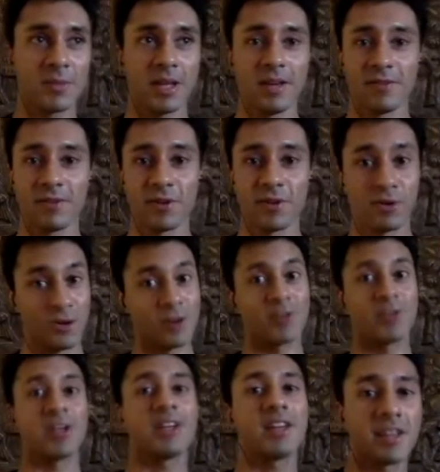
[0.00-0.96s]
if you're not
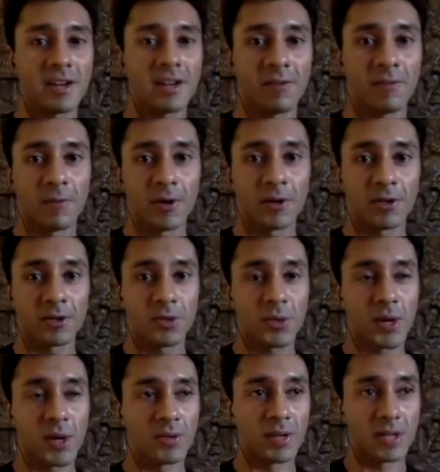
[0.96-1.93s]
drinking enough water
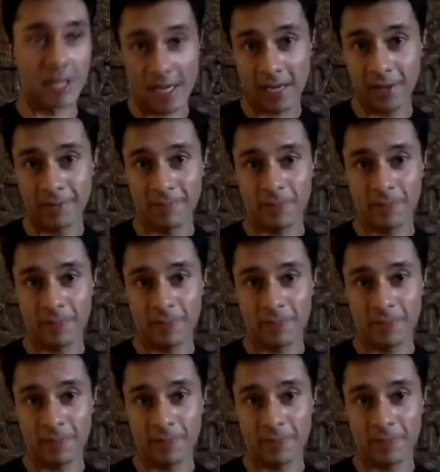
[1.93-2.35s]
throughout the day,